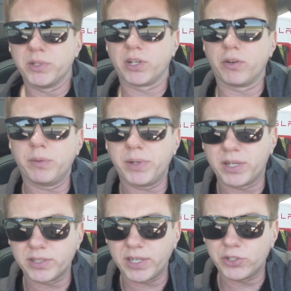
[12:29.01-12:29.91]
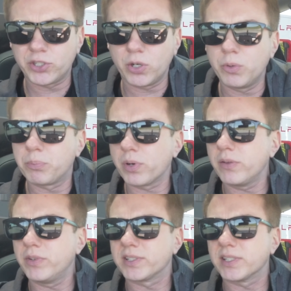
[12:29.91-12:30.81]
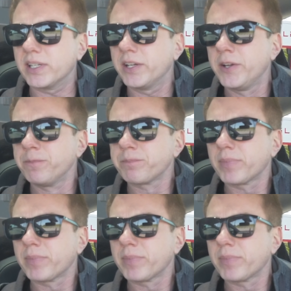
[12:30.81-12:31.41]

Missouri, because it had showed previously